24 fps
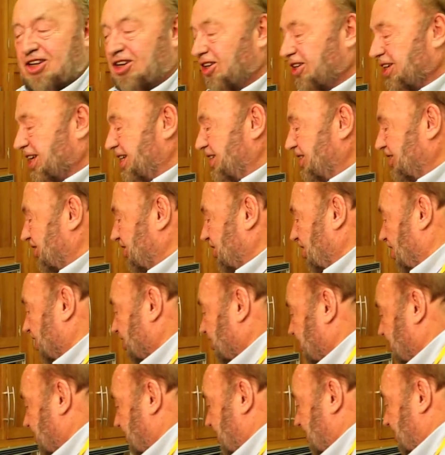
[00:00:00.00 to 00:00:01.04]
Cookies,
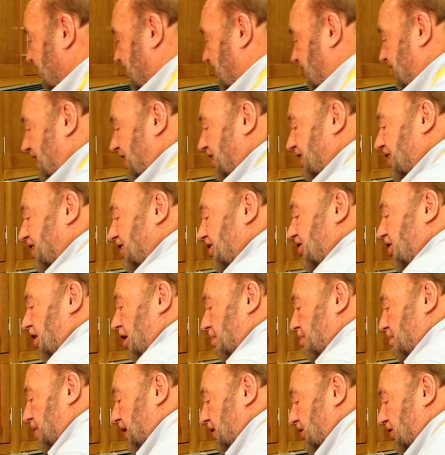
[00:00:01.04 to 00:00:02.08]
sauces and seasonings
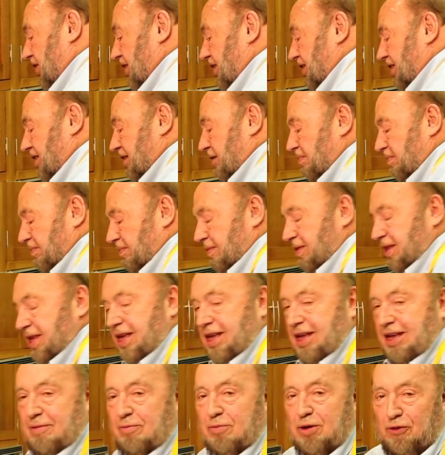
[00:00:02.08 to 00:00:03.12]
are business,
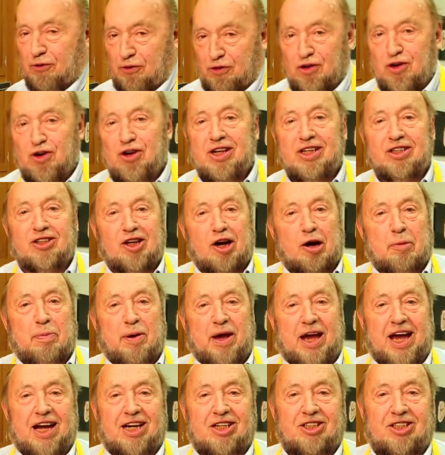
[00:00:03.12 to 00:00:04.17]
but food is our
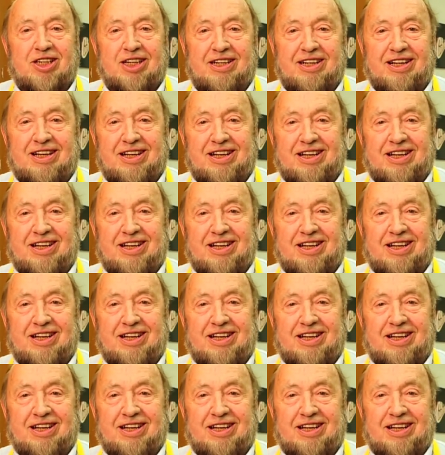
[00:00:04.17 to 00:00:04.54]
passion.